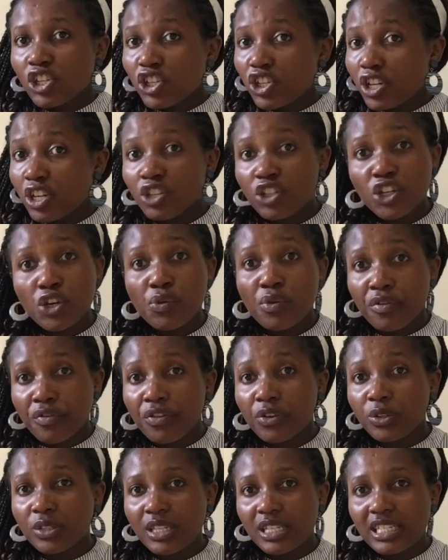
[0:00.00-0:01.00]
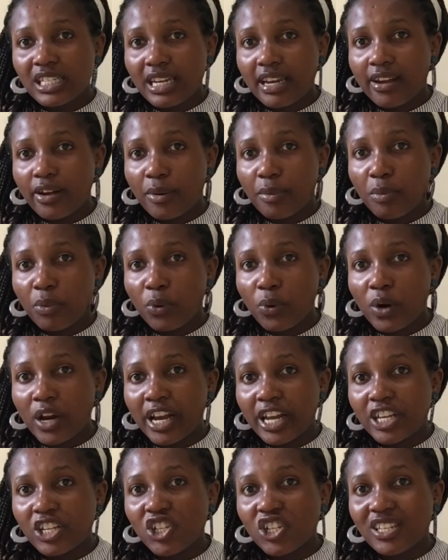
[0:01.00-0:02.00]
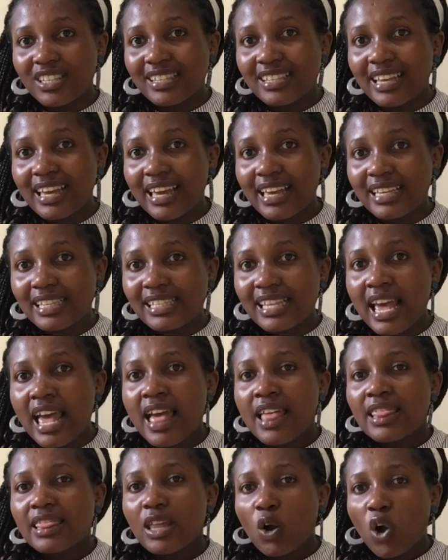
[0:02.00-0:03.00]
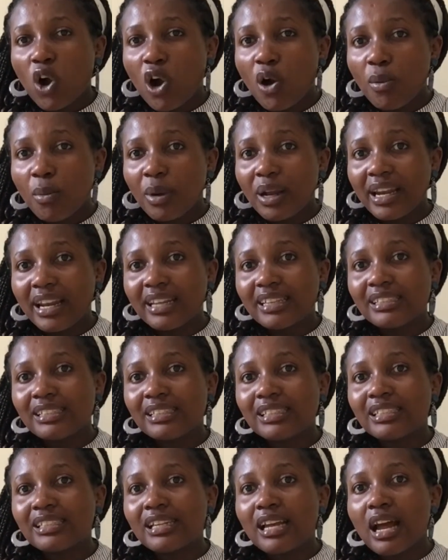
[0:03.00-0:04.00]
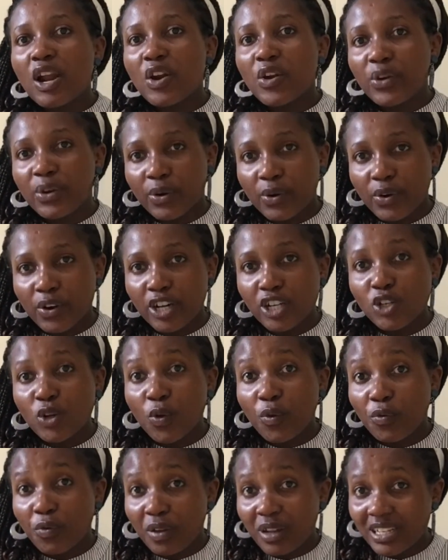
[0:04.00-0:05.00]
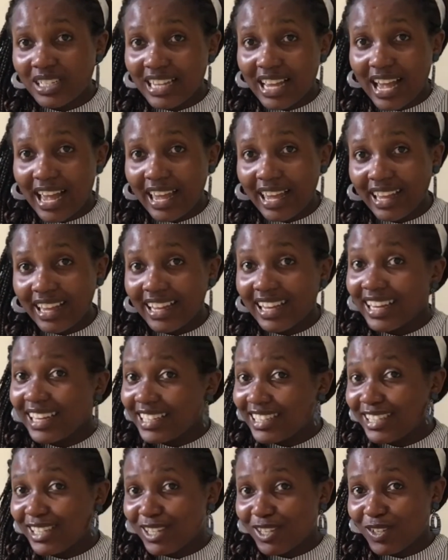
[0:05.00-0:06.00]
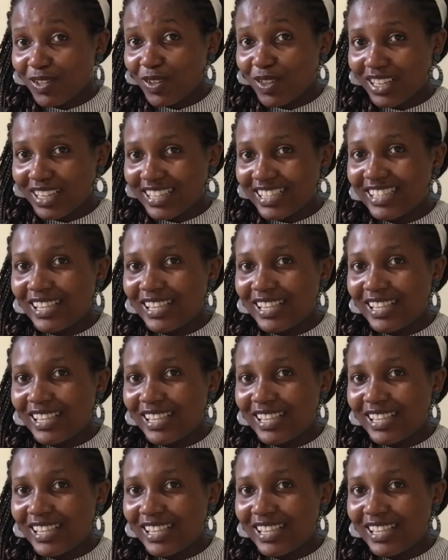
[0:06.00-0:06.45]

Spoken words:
she reveals it in her book, and she says the commonest regret of the dying, listen to this,